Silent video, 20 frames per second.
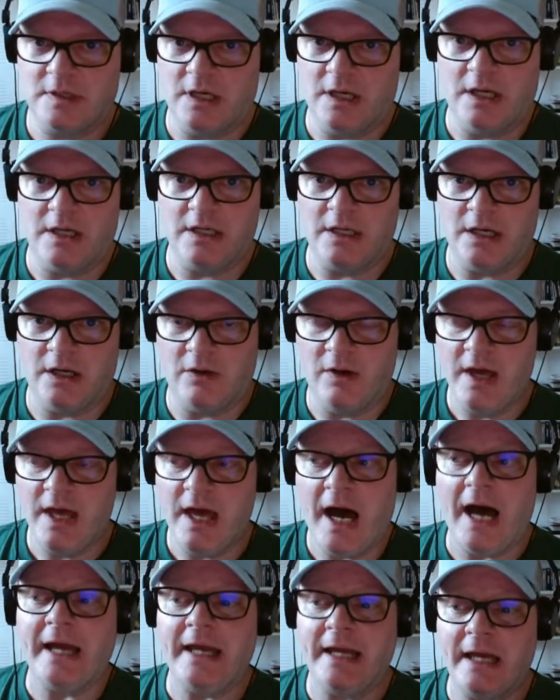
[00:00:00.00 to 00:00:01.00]

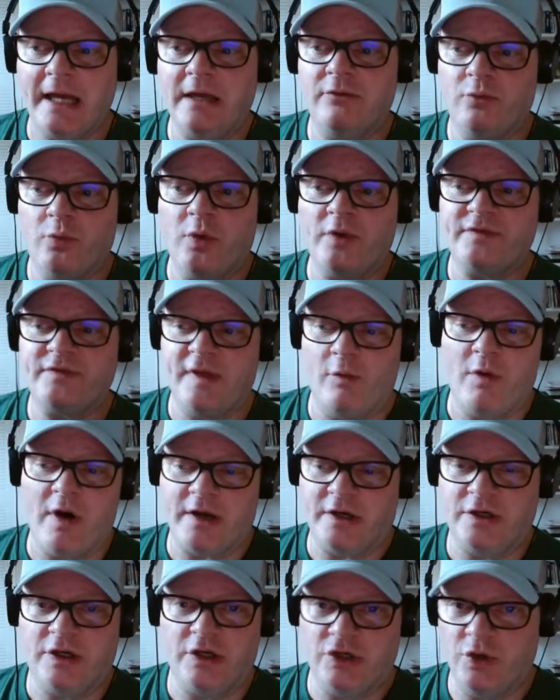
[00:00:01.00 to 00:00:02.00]
what they
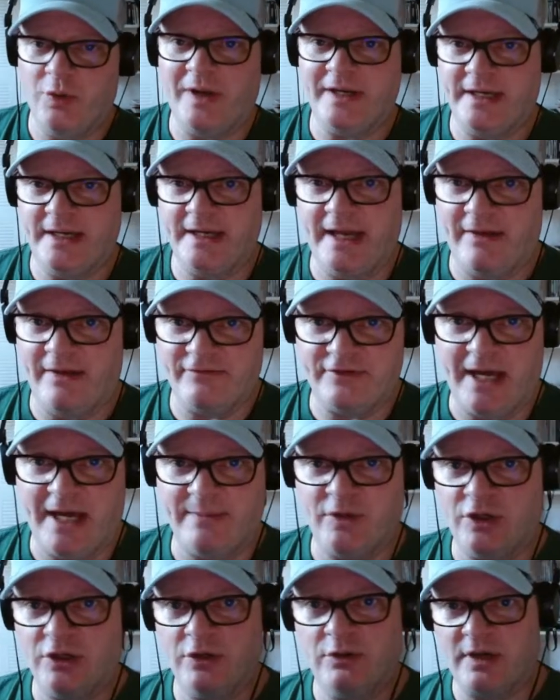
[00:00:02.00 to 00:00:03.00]
wanted to do, I didn't have
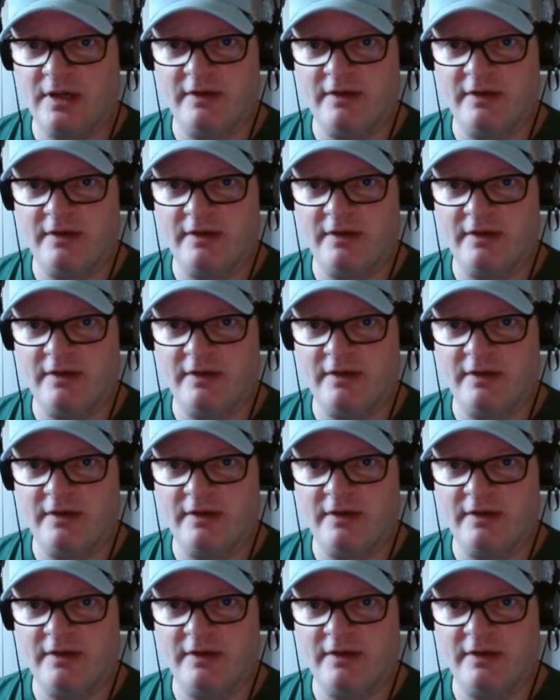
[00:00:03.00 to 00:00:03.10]
time to do.